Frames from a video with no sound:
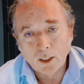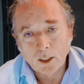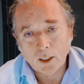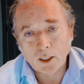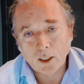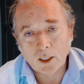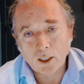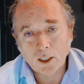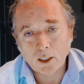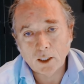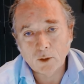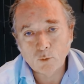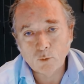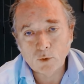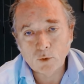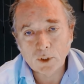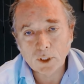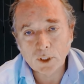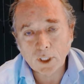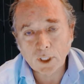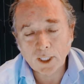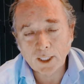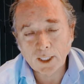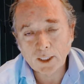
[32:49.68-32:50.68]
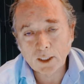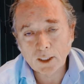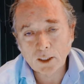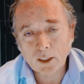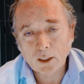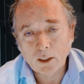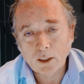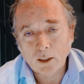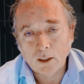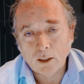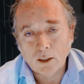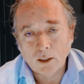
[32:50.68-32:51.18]
We
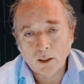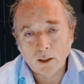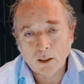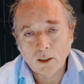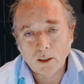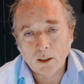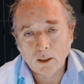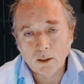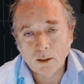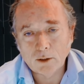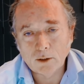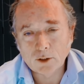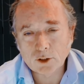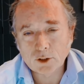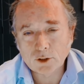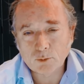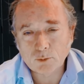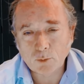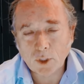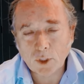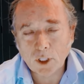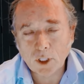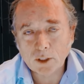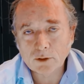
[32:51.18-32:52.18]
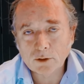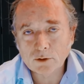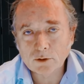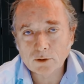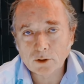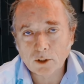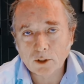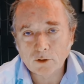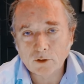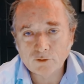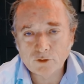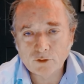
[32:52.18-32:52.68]
like the
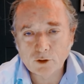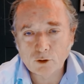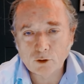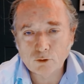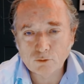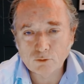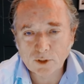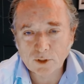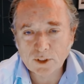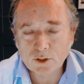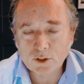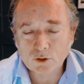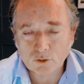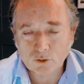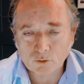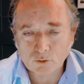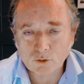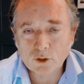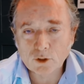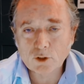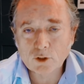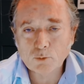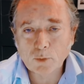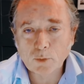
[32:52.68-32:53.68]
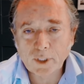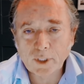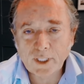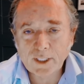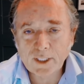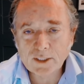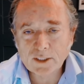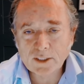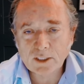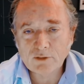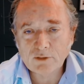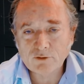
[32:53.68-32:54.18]
smarter of the grid storage plays,